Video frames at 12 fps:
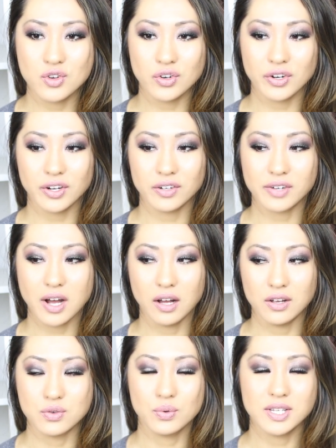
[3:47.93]
junior year of
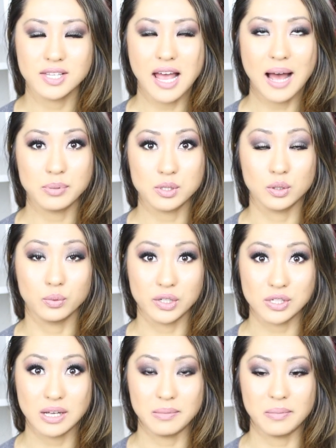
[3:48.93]
college was the absolute
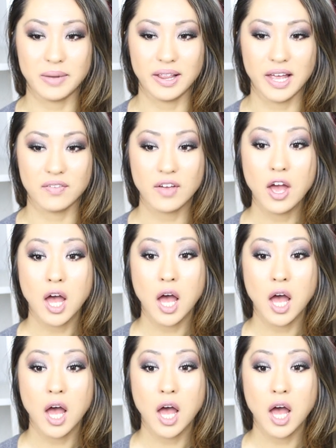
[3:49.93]
worst time of my life,